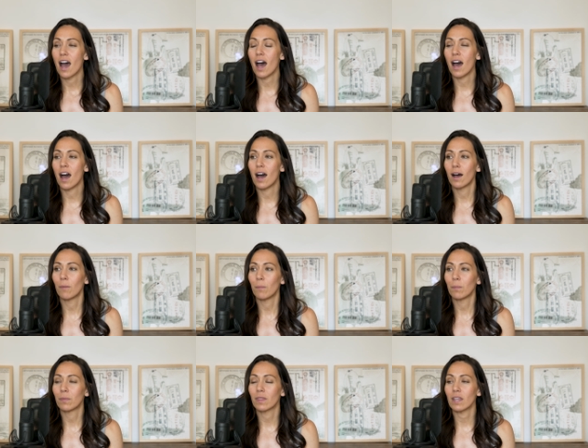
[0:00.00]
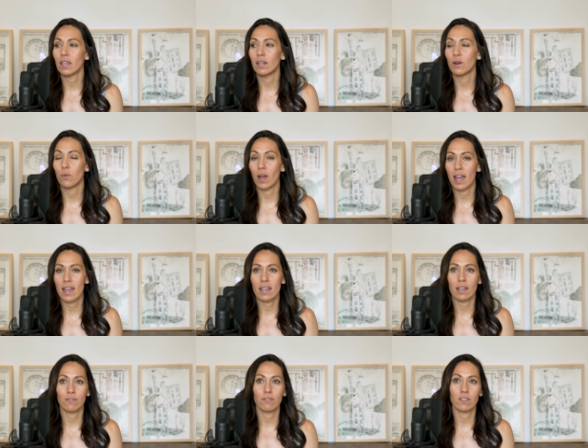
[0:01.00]
Um, in a way,
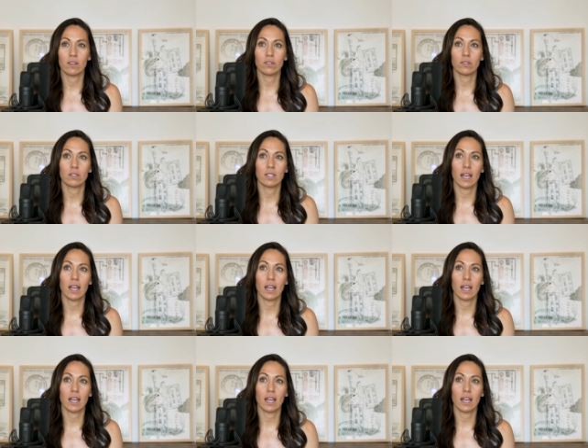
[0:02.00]
it feels